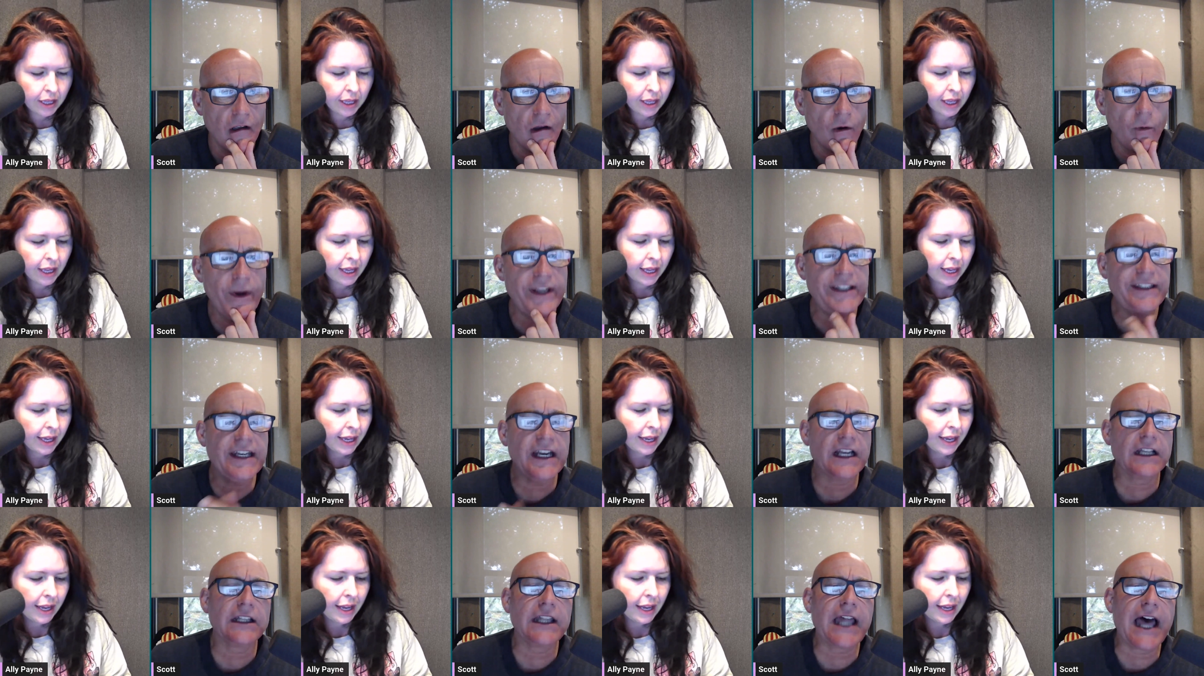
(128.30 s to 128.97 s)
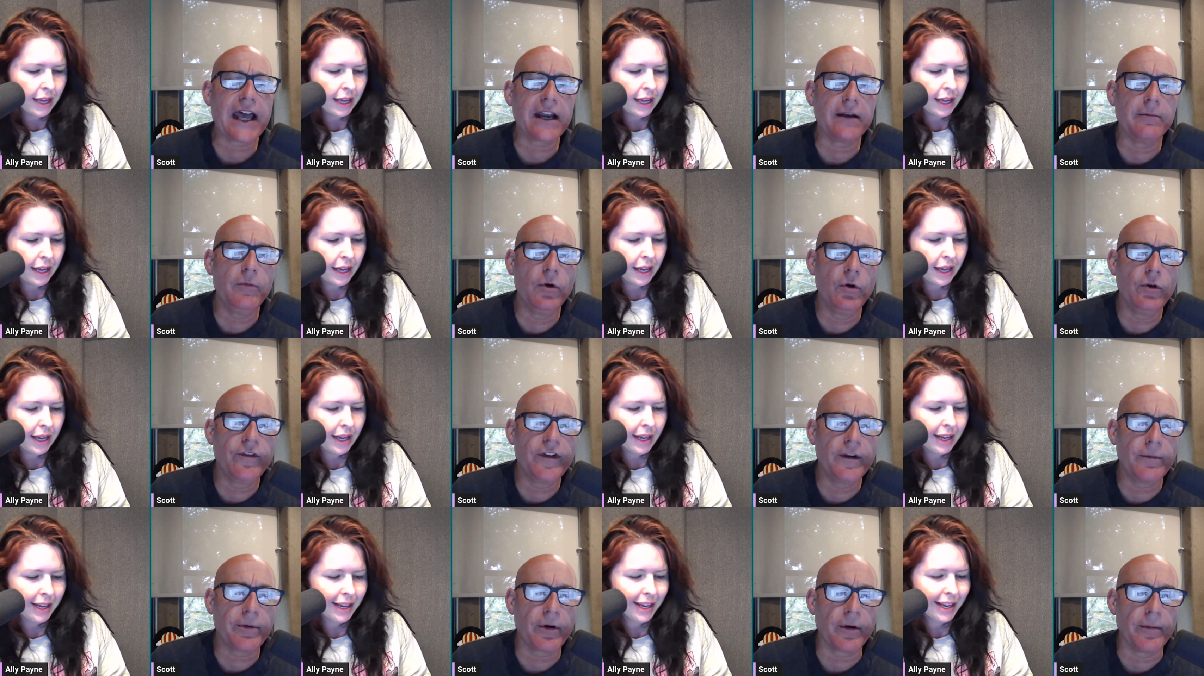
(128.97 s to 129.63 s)
Speaker 1: we did a lot of
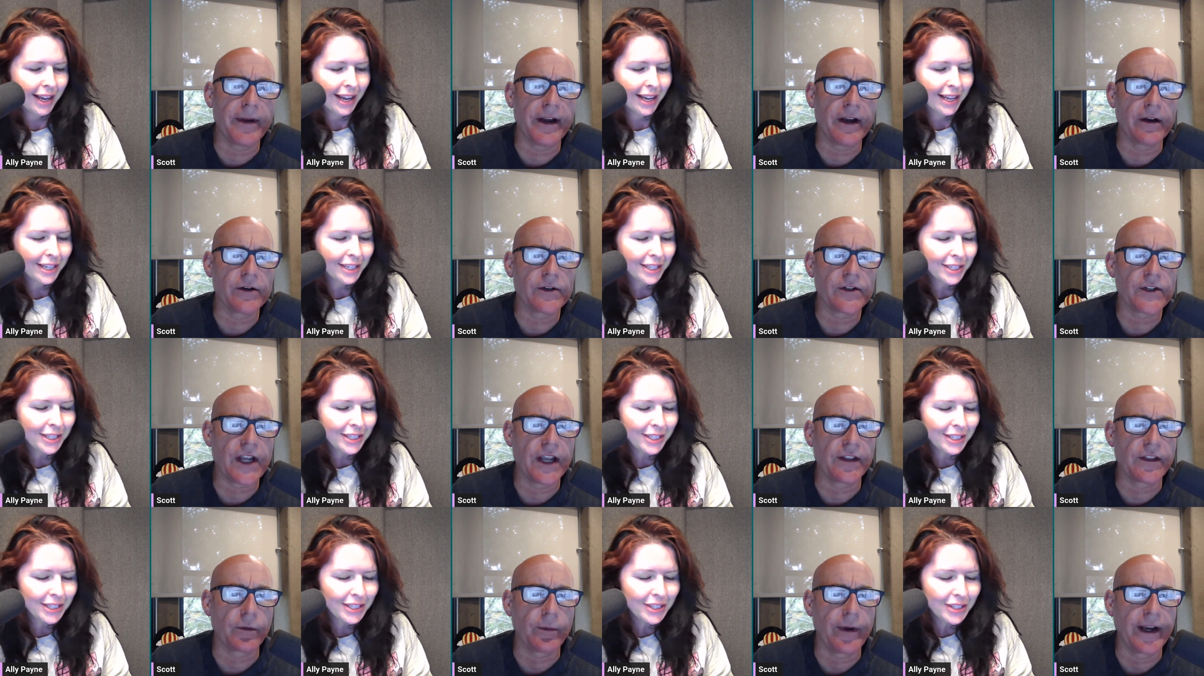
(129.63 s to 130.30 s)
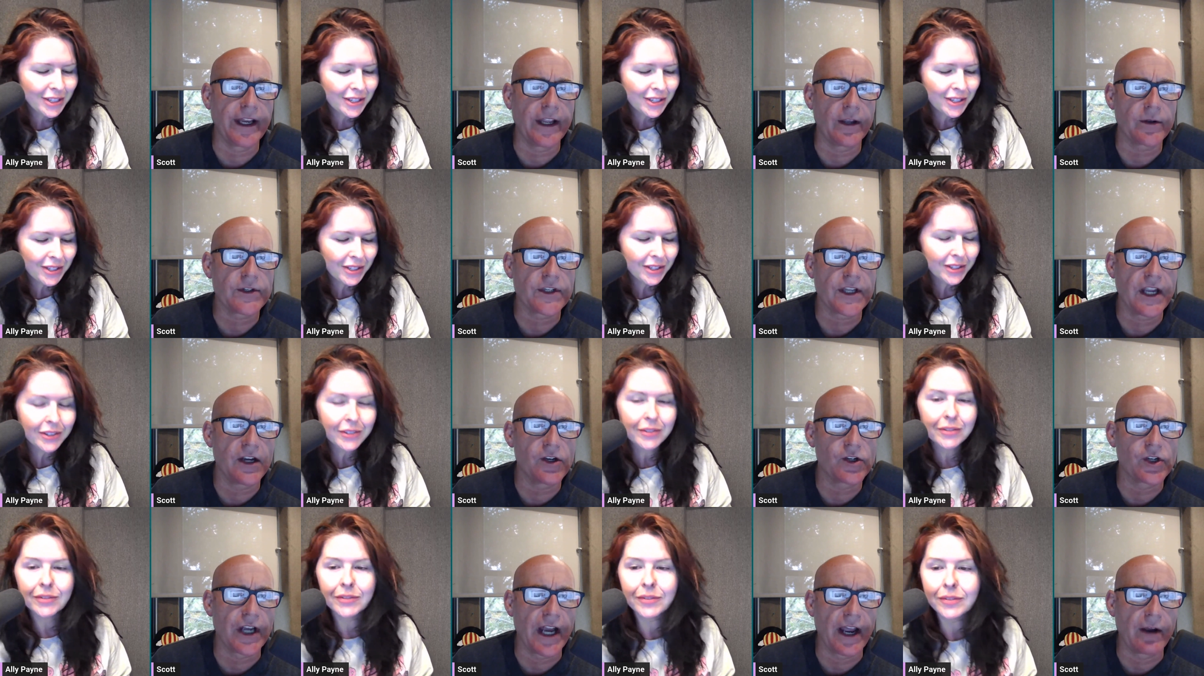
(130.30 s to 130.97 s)
movie premieres at the radio
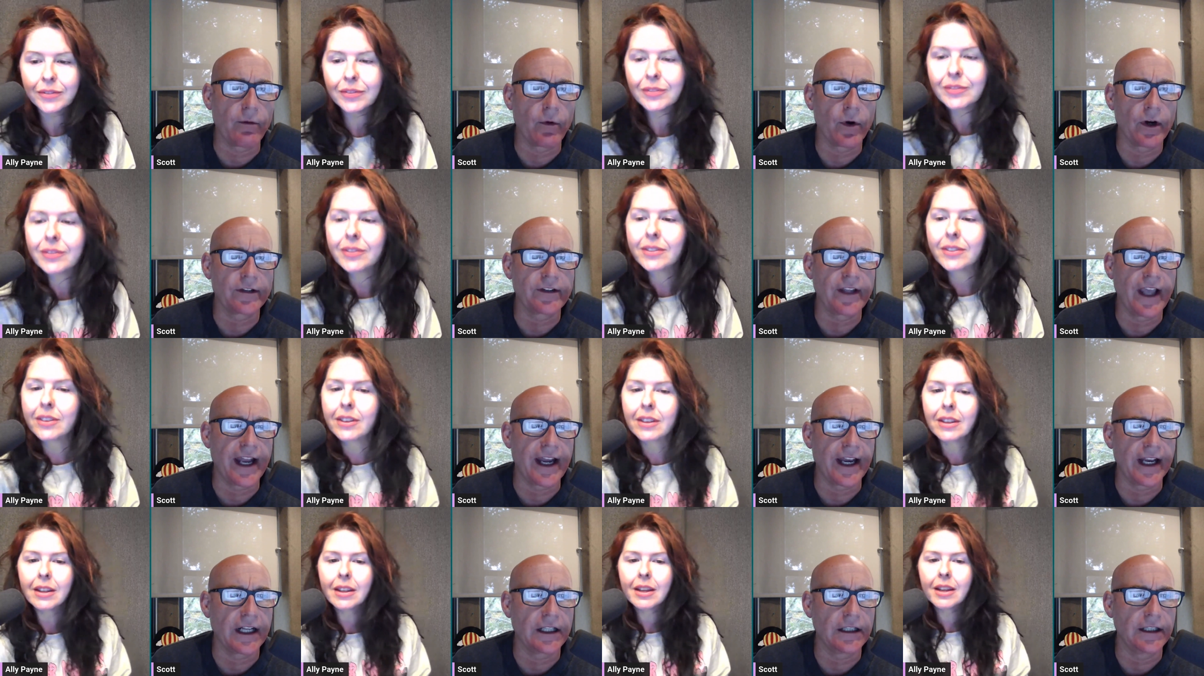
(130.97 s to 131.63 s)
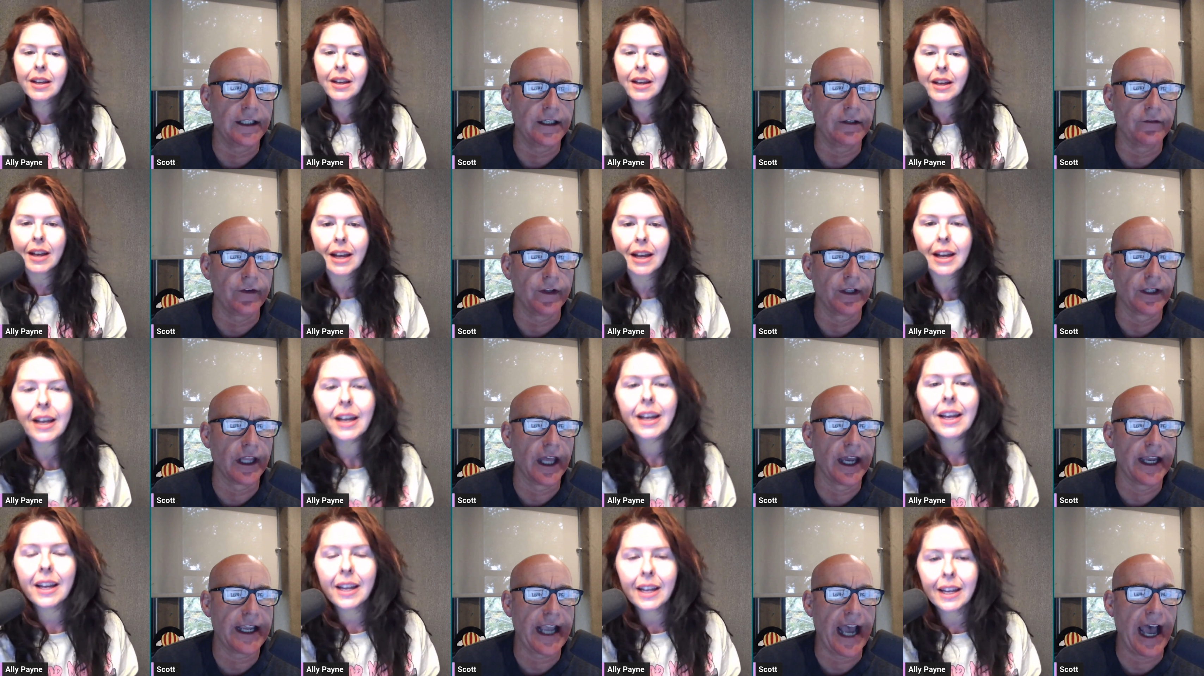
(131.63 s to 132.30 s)
station I worked at in Cleveland.
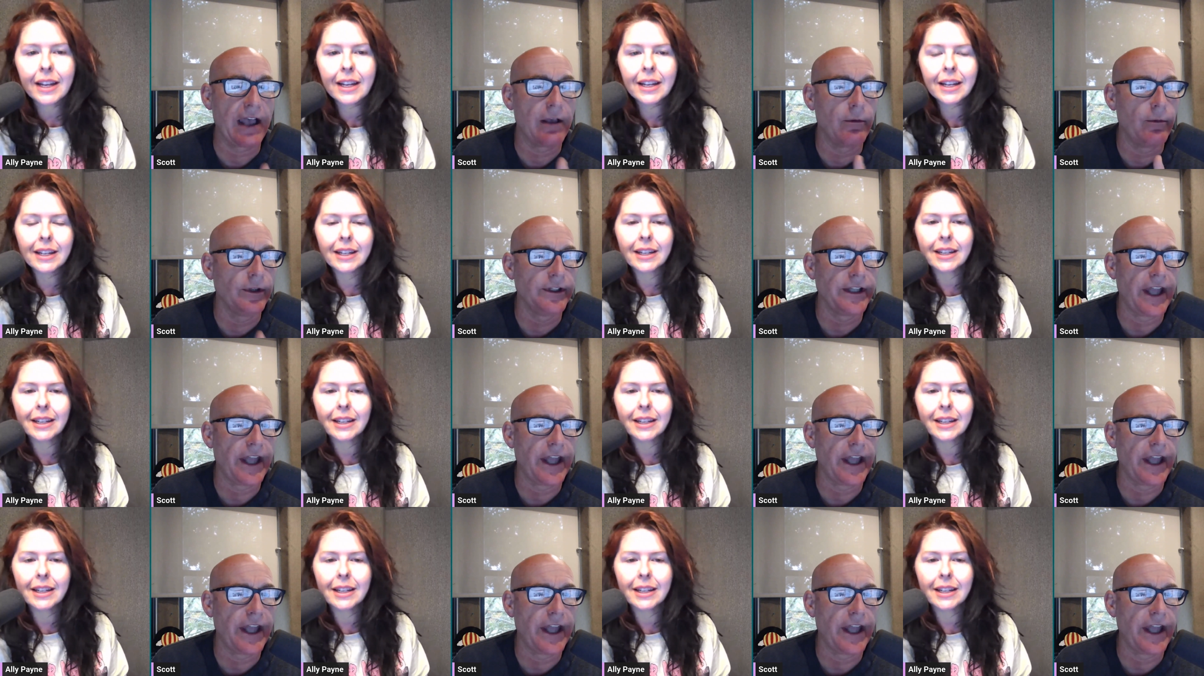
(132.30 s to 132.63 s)
Like, I will